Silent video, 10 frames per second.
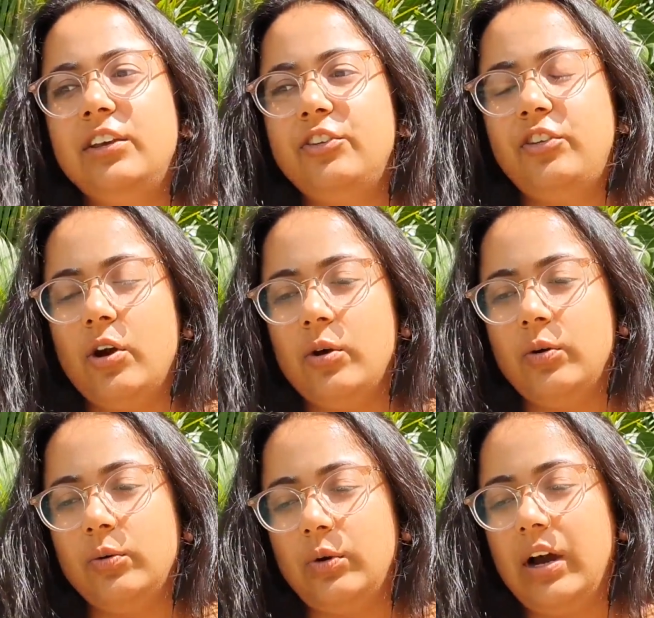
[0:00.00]

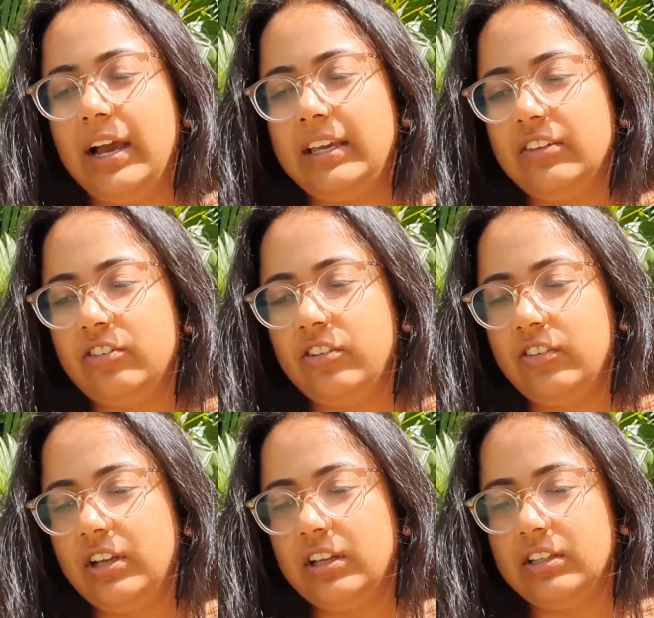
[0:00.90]
So I guess just
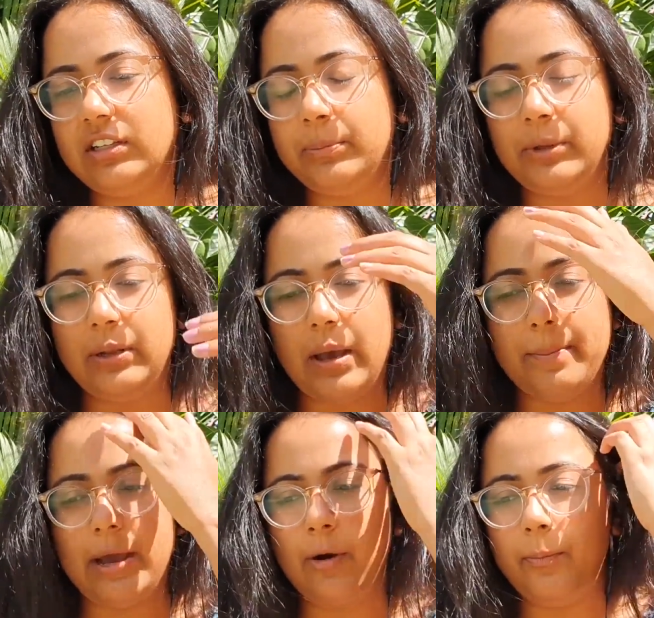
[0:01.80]
a little bit
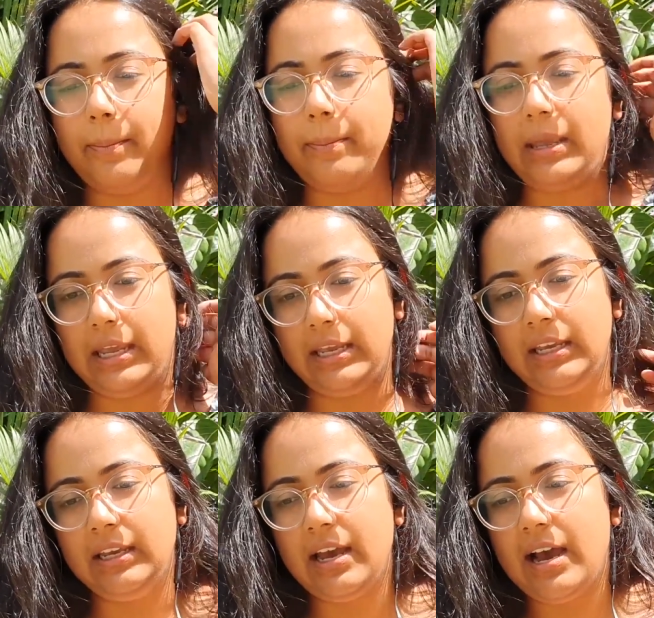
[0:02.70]
about
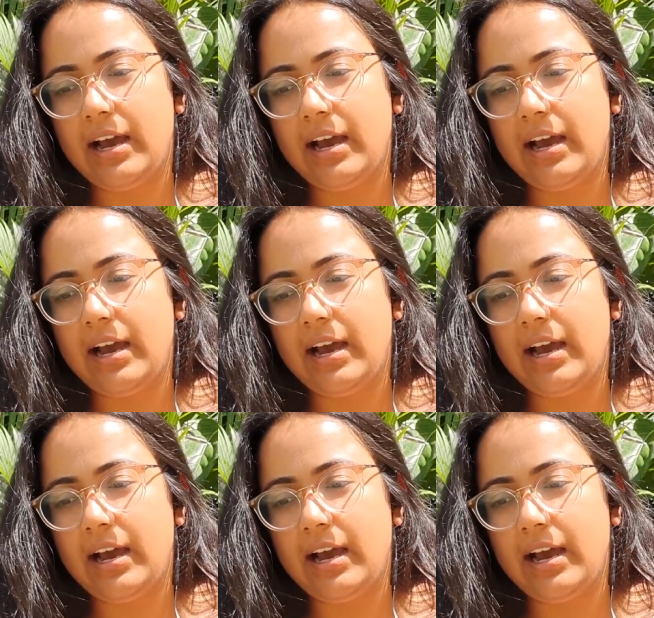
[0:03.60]
me.